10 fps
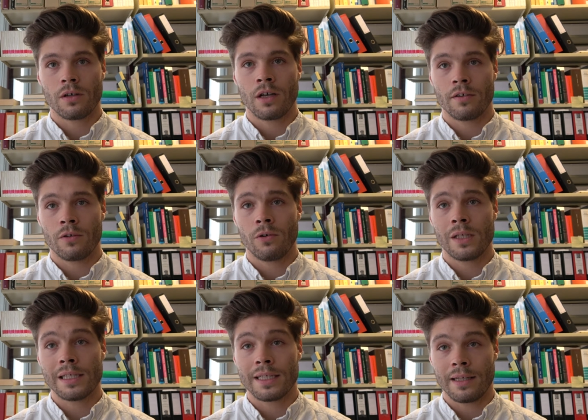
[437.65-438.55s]

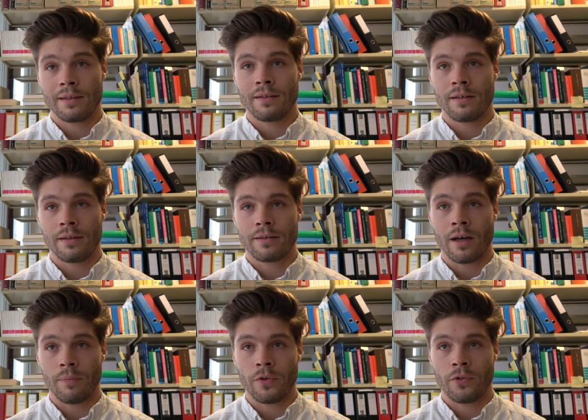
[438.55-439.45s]
custodial sentences
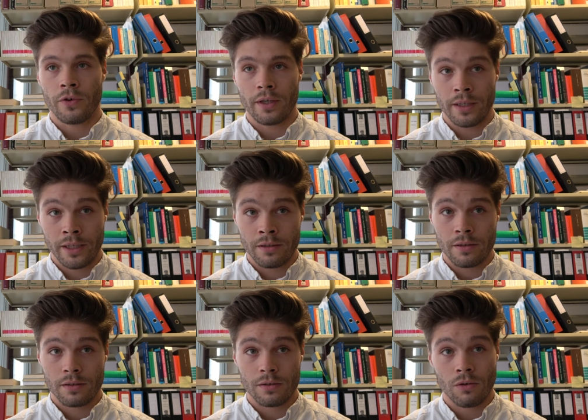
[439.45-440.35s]
up to 3
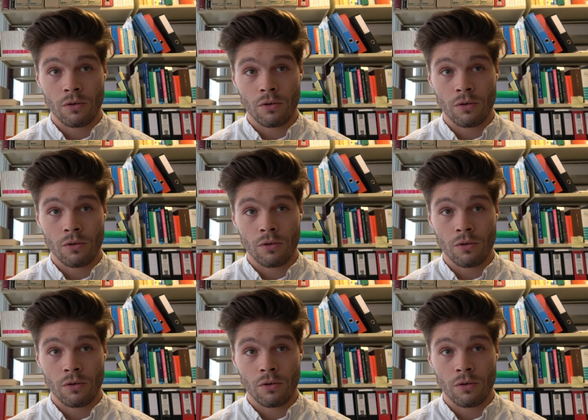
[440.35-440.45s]
years,